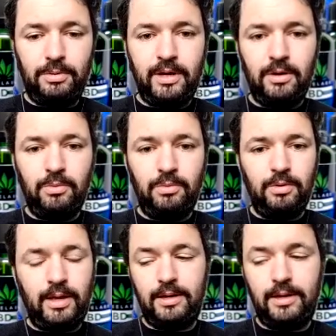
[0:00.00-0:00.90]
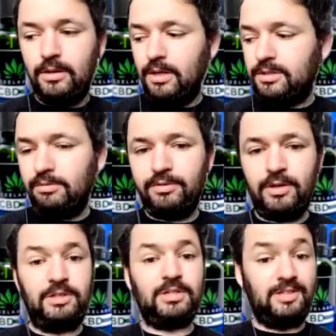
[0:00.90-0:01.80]
bio, and you'll also find
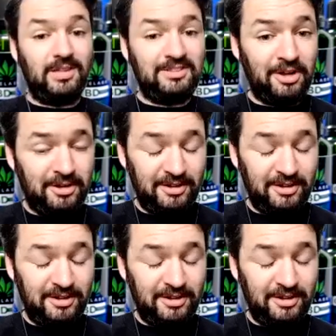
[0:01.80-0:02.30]
us on TikTok,